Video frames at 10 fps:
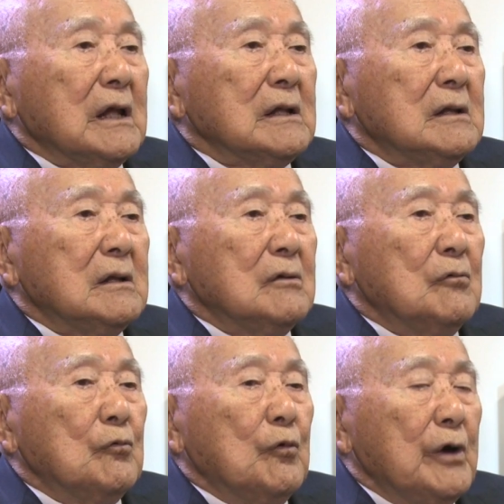that
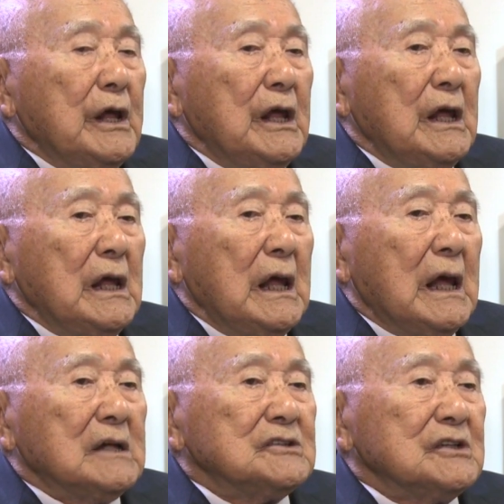we
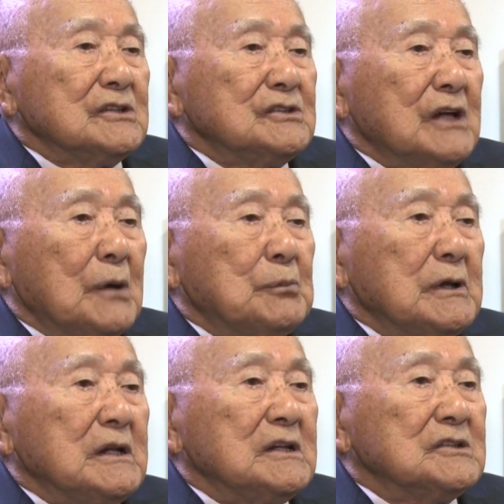as a
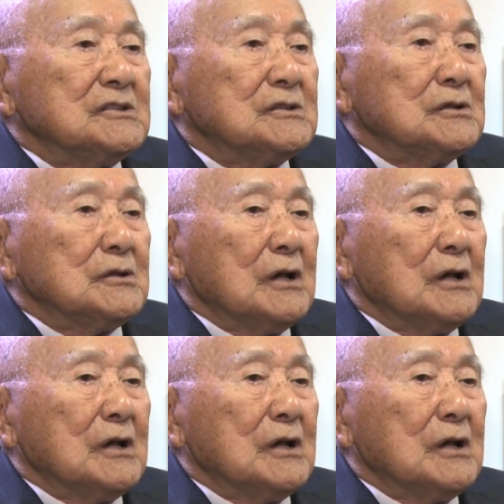Japanese